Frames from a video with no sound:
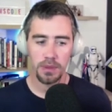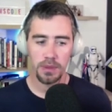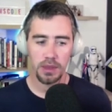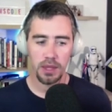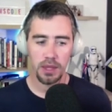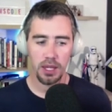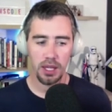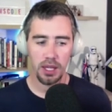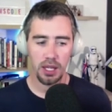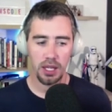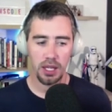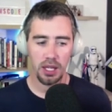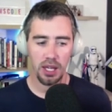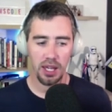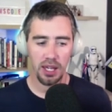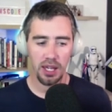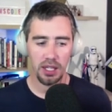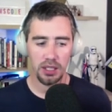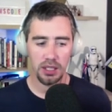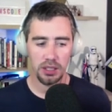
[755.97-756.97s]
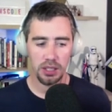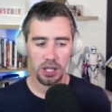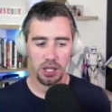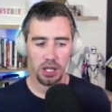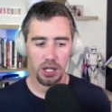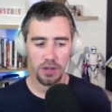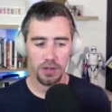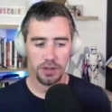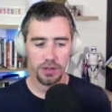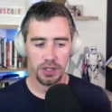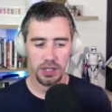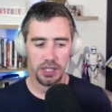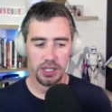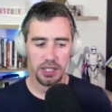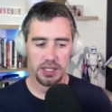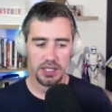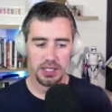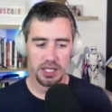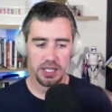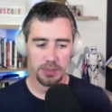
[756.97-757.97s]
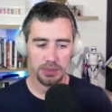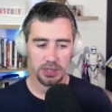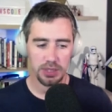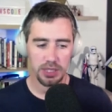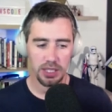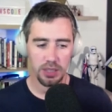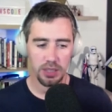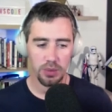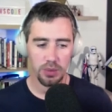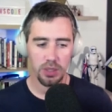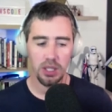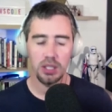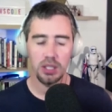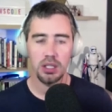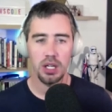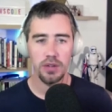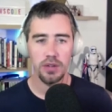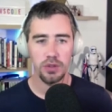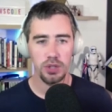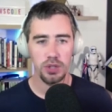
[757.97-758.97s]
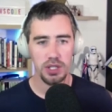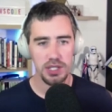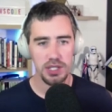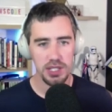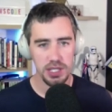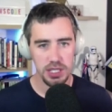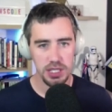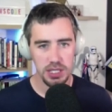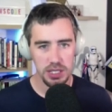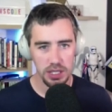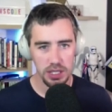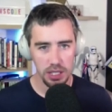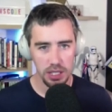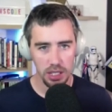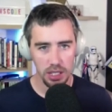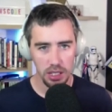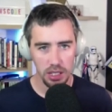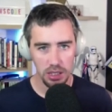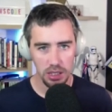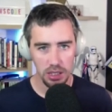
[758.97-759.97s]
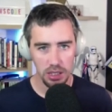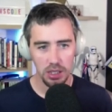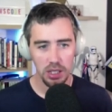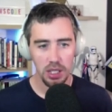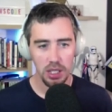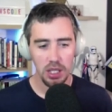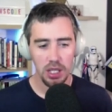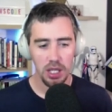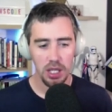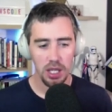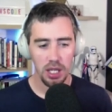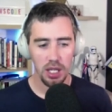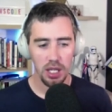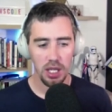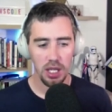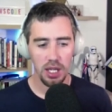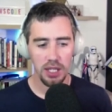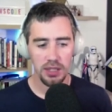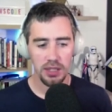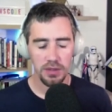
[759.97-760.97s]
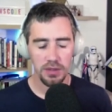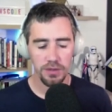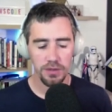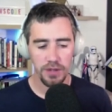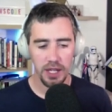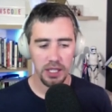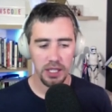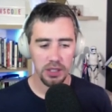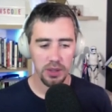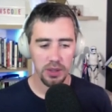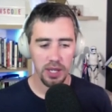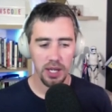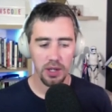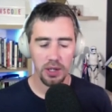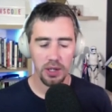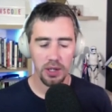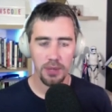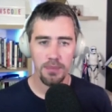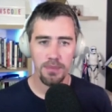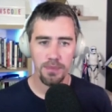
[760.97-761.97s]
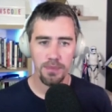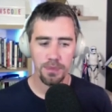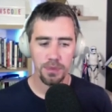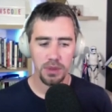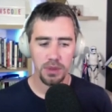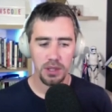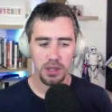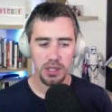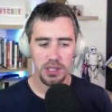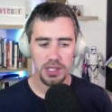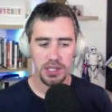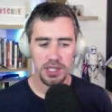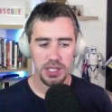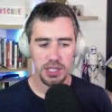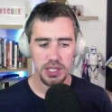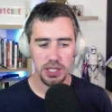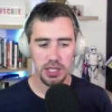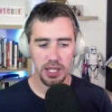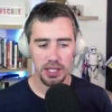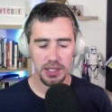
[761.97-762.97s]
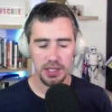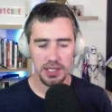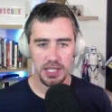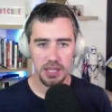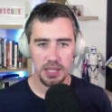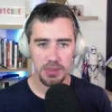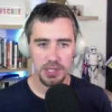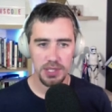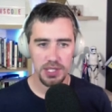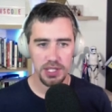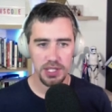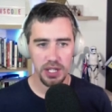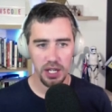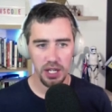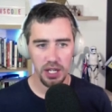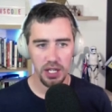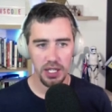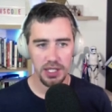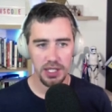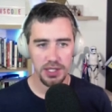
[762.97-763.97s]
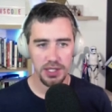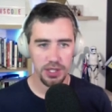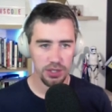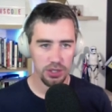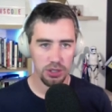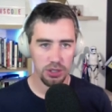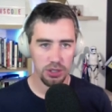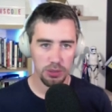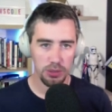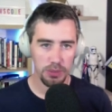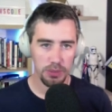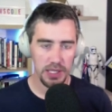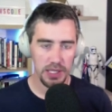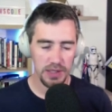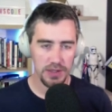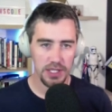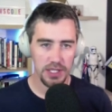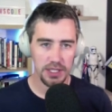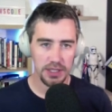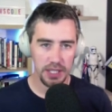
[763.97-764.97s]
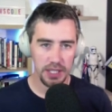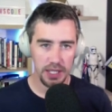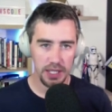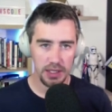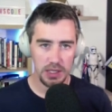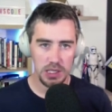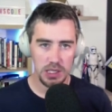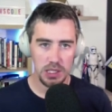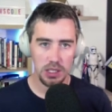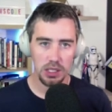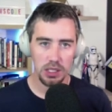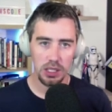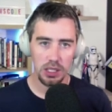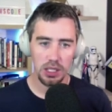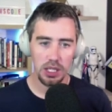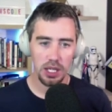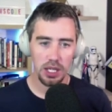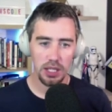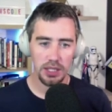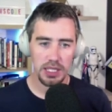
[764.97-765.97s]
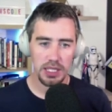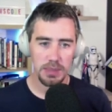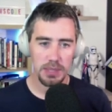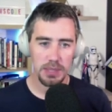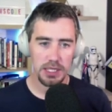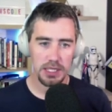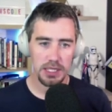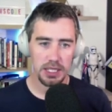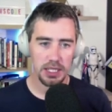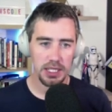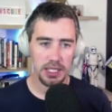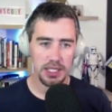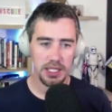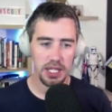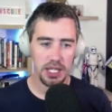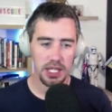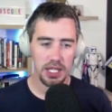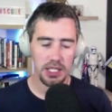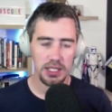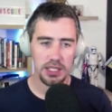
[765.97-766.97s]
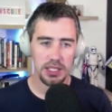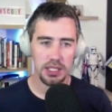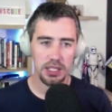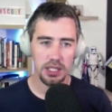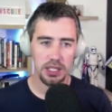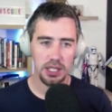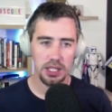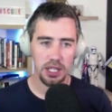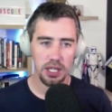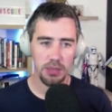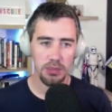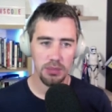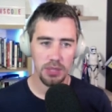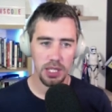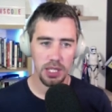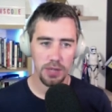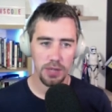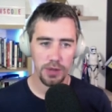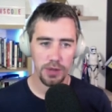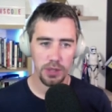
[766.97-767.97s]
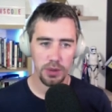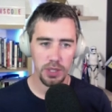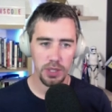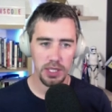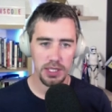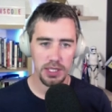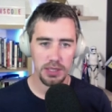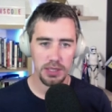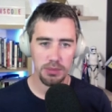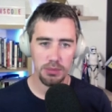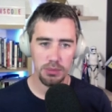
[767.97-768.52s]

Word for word: Uh, and after the except keyword, I've got a star uh, and then value error. S except star is the new piece of syntax. And this basically says um, if there is